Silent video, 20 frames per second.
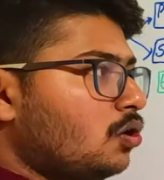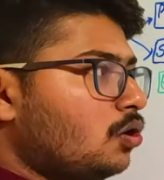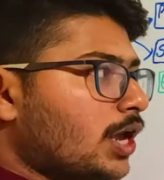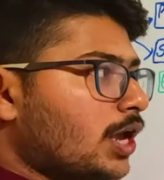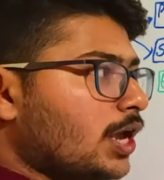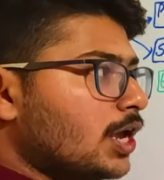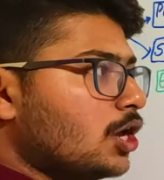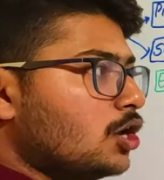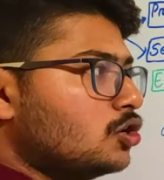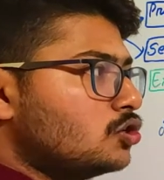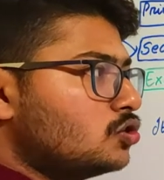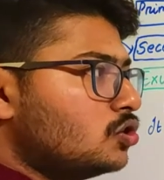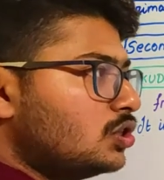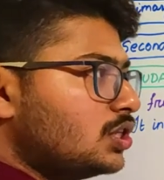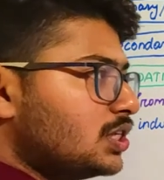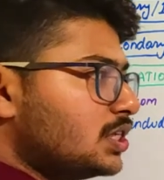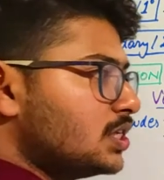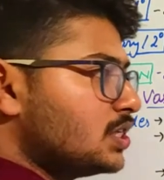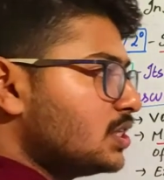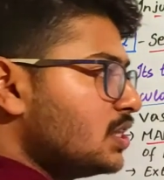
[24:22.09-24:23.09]
Okay, so
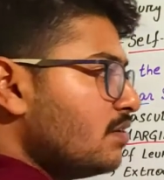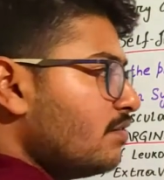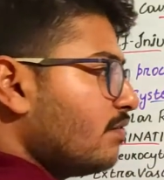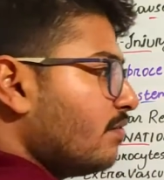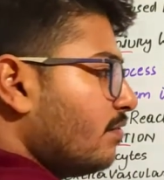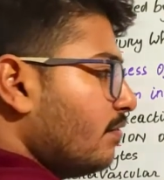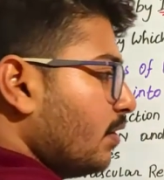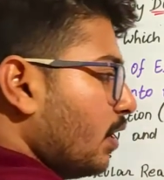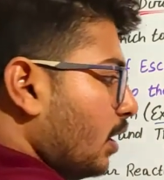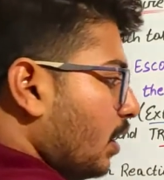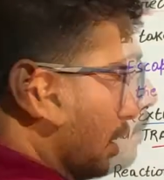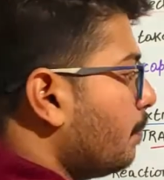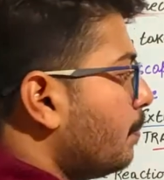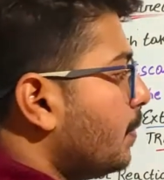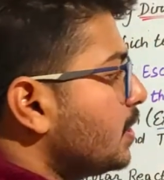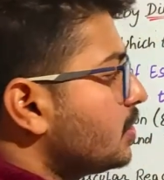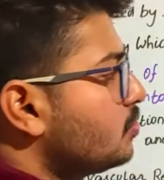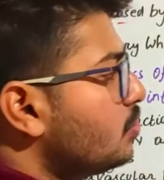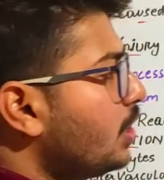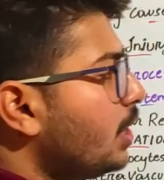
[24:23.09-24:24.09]
this is the
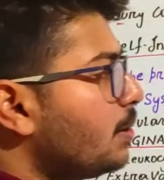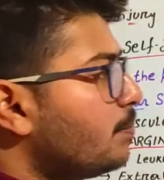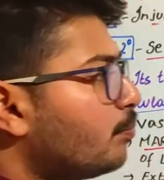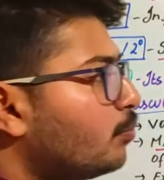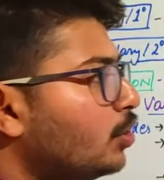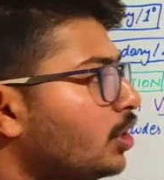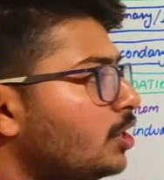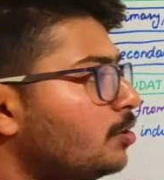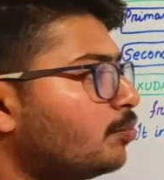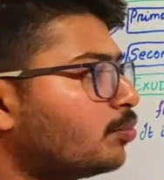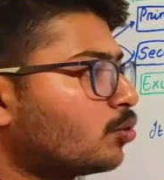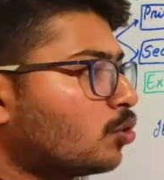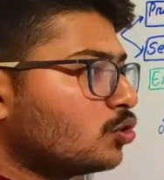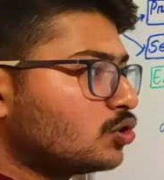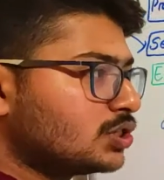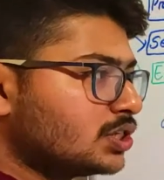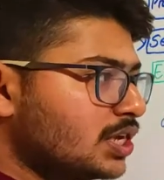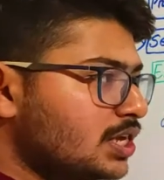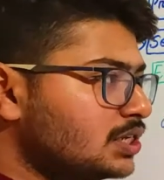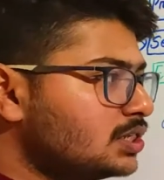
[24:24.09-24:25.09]
major important
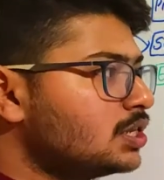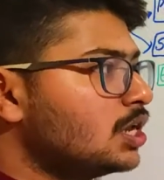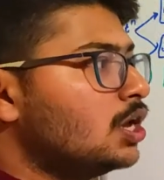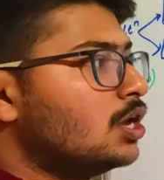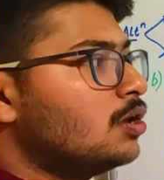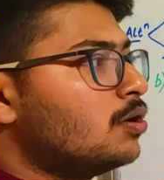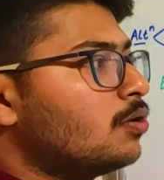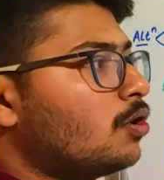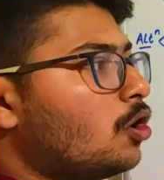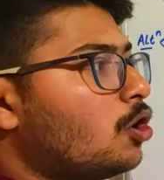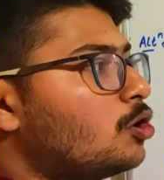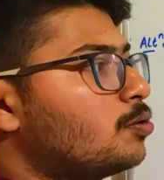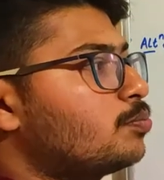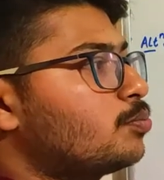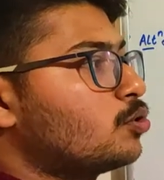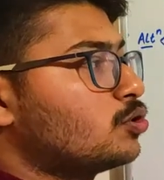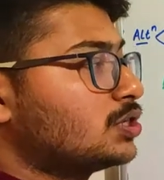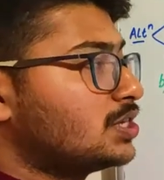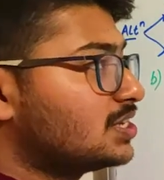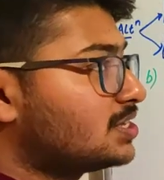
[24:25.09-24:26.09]
process or
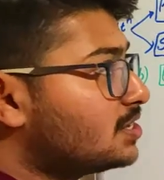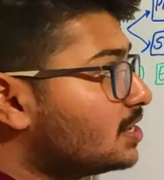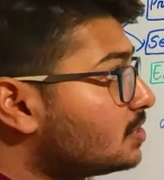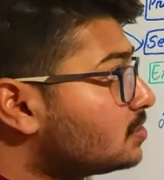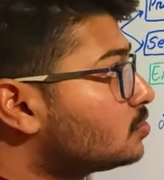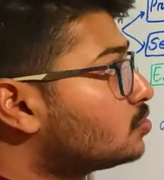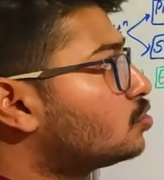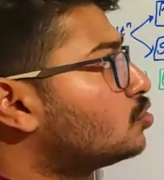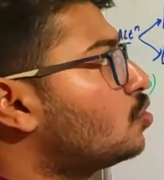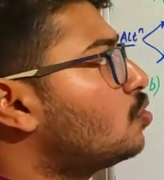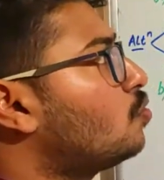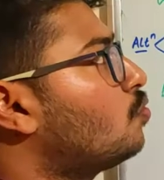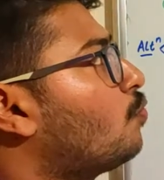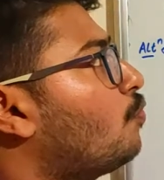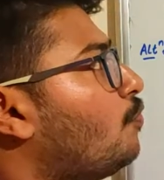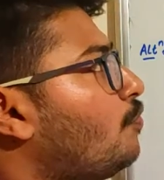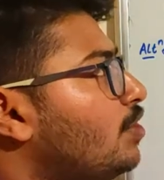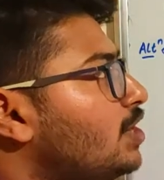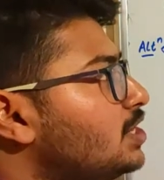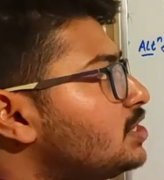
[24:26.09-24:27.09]
processes through
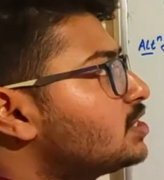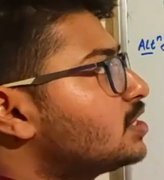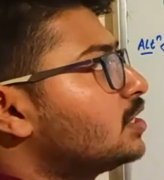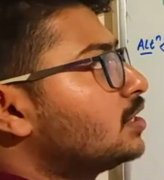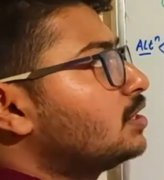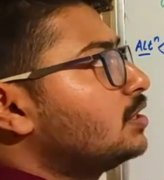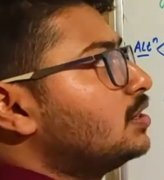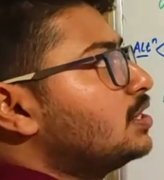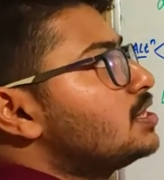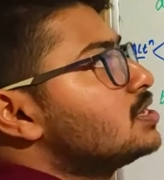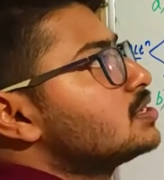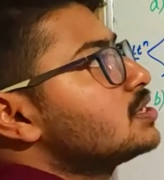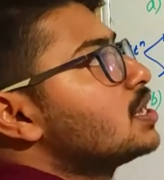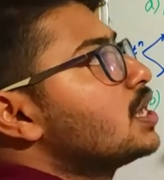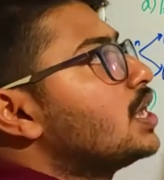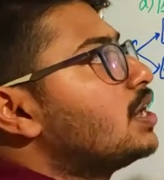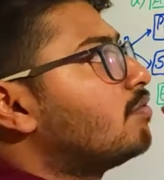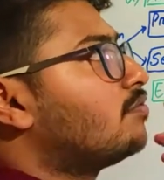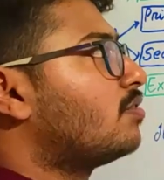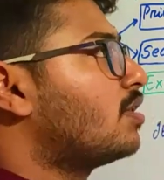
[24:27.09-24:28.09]
which
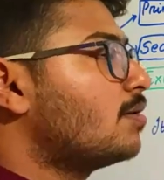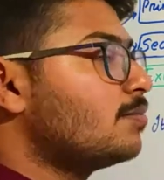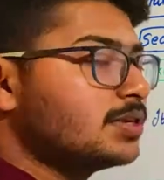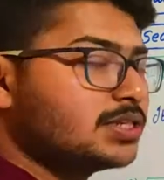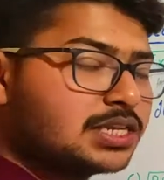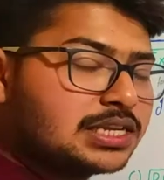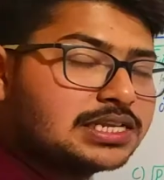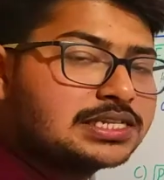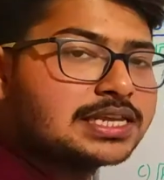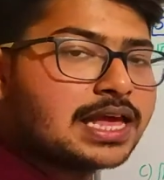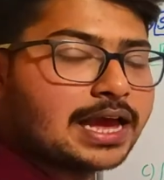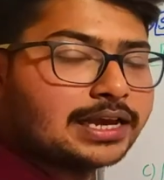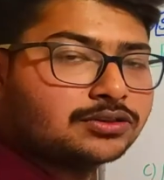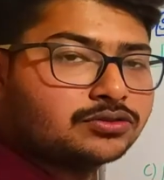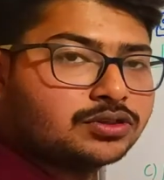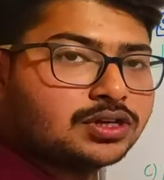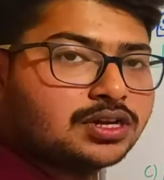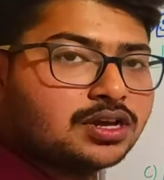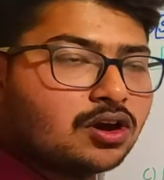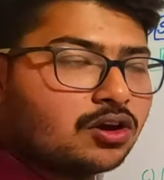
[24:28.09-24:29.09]
this inflammation is
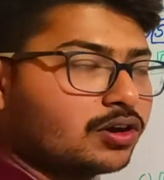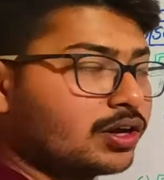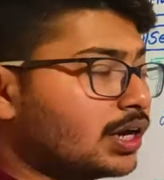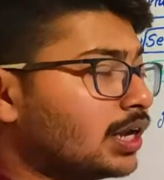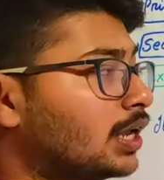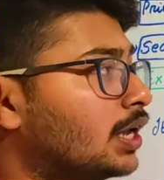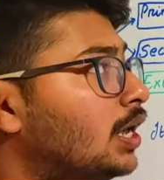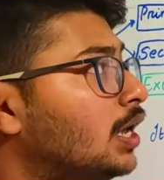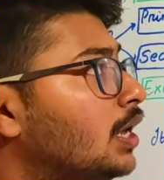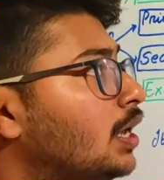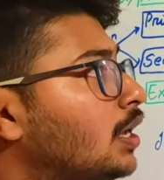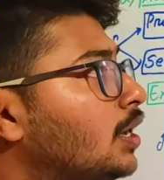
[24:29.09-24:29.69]
actually occurring.